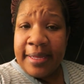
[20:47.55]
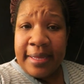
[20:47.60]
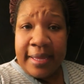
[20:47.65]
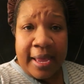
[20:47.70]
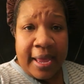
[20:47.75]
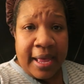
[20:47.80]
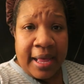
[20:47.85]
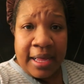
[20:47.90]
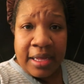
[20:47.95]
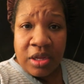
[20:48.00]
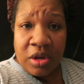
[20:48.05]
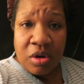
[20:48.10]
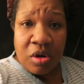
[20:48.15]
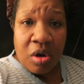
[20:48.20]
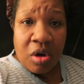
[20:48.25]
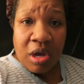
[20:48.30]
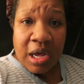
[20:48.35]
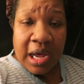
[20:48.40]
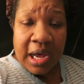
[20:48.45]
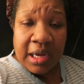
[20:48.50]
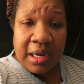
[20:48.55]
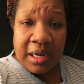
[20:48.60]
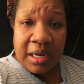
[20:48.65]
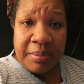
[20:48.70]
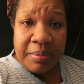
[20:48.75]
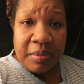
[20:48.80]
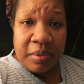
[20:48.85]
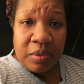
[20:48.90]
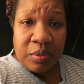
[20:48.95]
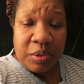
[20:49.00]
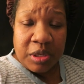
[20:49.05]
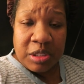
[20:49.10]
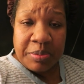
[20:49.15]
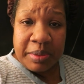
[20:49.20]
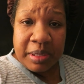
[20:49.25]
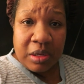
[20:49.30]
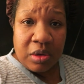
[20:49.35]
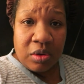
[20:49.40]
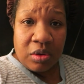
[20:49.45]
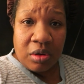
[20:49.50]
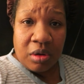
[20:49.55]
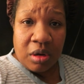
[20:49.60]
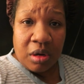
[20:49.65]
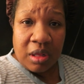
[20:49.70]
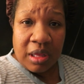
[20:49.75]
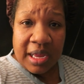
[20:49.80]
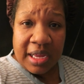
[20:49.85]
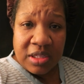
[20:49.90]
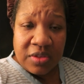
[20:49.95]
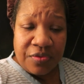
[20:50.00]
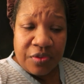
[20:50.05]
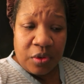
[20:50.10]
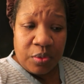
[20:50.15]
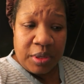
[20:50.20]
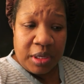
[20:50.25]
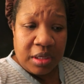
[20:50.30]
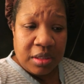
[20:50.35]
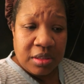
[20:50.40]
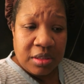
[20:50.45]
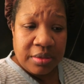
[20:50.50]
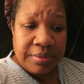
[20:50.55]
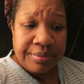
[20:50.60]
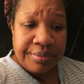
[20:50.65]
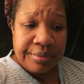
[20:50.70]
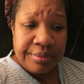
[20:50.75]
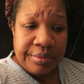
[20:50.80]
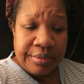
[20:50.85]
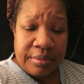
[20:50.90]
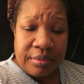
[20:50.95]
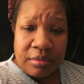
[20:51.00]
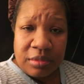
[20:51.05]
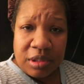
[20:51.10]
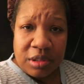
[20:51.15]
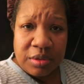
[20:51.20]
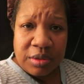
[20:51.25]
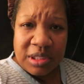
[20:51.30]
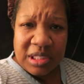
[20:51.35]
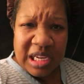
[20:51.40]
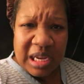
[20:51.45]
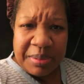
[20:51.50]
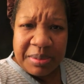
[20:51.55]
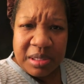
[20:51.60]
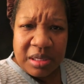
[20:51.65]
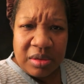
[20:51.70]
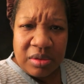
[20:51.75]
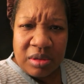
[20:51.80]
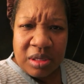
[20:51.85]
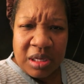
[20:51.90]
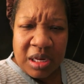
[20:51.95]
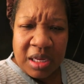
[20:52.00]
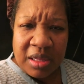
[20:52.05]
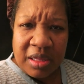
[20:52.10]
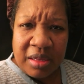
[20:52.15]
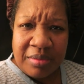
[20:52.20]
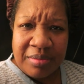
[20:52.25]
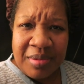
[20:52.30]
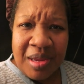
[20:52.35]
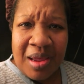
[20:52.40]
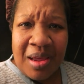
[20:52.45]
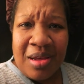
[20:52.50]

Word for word: yeah, you're all caught up in what's been going on the last few weeks, which was absolutely nothing.